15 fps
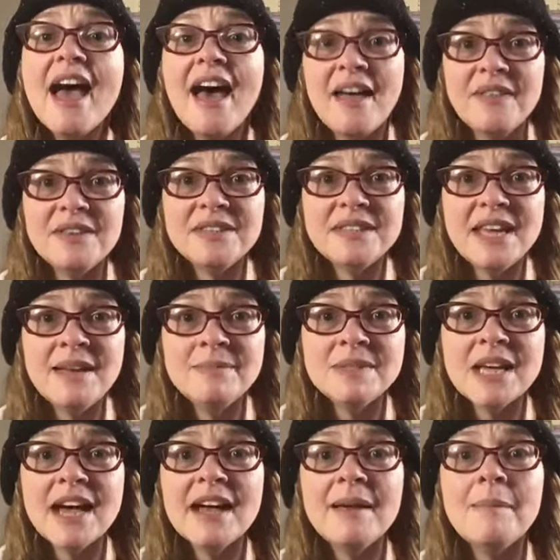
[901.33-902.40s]
At the same
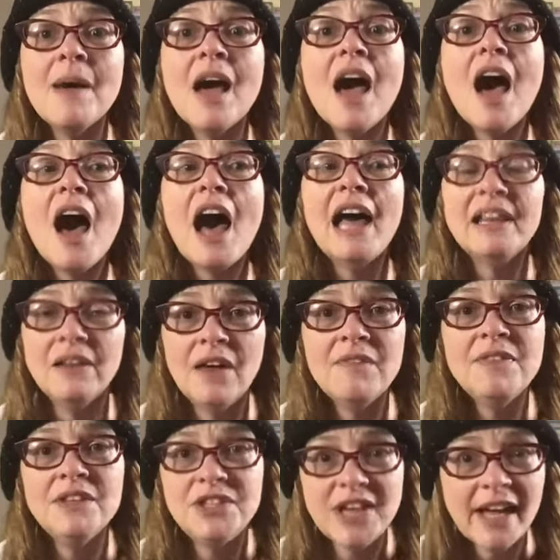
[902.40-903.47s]
time, I love
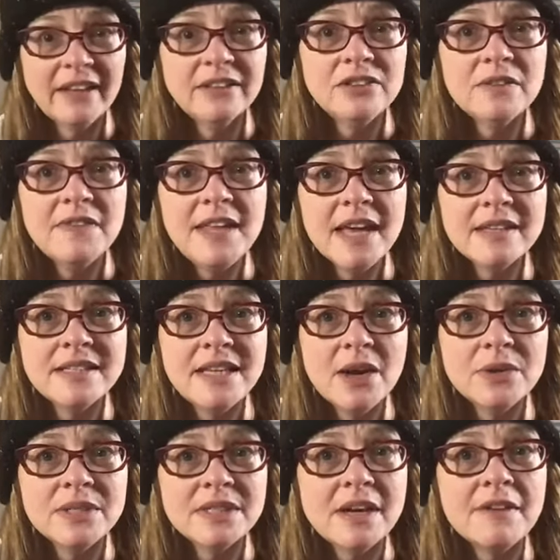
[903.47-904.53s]
the challenge of the
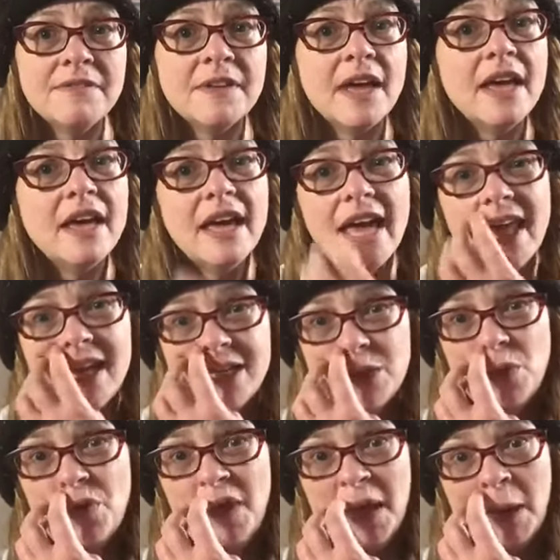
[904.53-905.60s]
SEO stuff and I
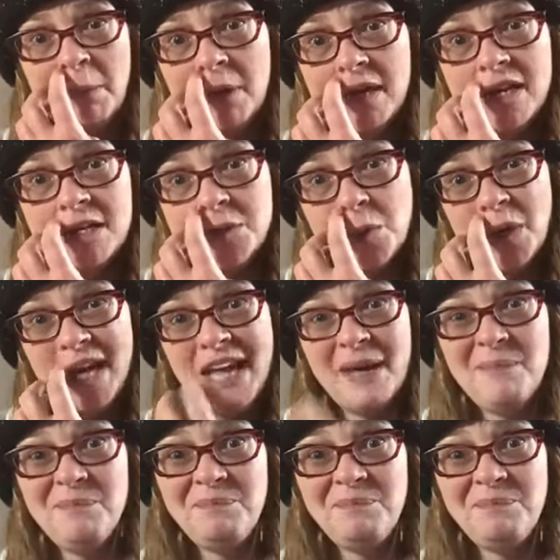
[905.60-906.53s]
do think I'm going to enjoy it.